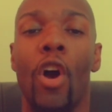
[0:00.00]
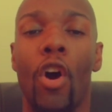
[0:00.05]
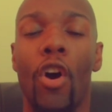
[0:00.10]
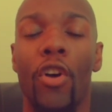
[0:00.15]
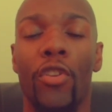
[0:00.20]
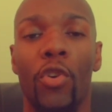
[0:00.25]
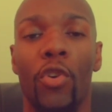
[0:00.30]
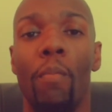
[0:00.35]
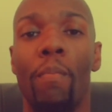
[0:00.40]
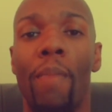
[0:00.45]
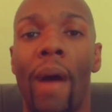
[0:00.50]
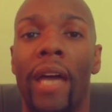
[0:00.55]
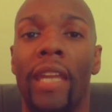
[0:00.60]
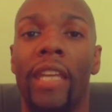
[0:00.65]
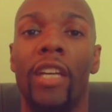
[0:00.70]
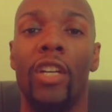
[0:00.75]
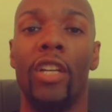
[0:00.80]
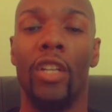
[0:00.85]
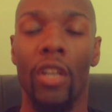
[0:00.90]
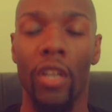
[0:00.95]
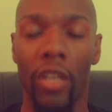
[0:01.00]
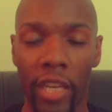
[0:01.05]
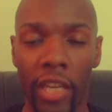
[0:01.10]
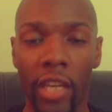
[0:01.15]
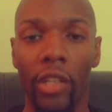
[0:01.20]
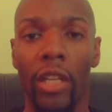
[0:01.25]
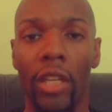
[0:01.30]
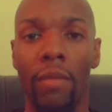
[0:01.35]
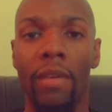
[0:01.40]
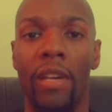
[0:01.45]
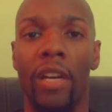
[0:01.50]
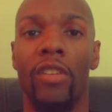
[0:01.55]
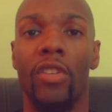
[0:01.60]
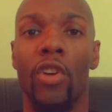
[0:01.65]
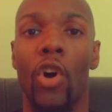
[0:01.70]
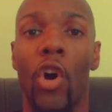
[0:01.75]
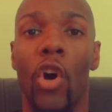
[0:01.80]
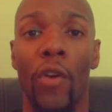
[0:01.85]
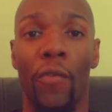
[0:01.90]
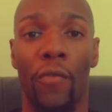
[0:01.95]
also body healing
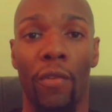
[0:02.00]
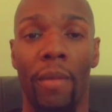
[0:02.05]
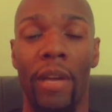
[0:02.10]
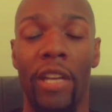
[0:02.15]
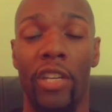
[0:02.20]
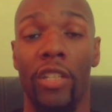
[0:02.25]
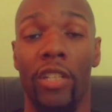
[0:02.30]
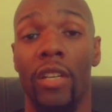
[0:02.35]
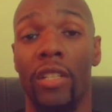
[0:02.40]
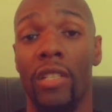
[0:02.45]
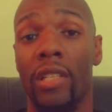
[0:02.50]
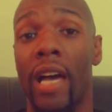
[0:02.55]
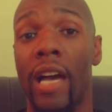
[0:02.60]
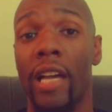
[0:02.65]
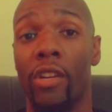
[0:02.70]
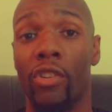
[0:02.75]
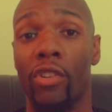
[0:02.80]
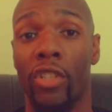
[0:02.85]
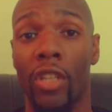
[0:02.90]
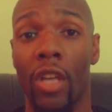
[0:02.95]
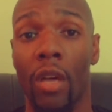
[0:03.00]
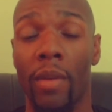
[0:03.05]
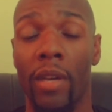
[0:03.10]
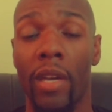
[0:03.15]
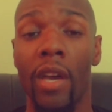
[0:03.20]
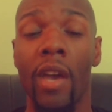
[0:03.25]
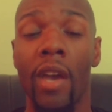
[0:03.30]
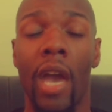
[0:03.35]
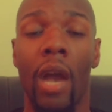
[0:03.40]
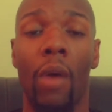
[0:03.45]
because all inflammation does lie in your stomach,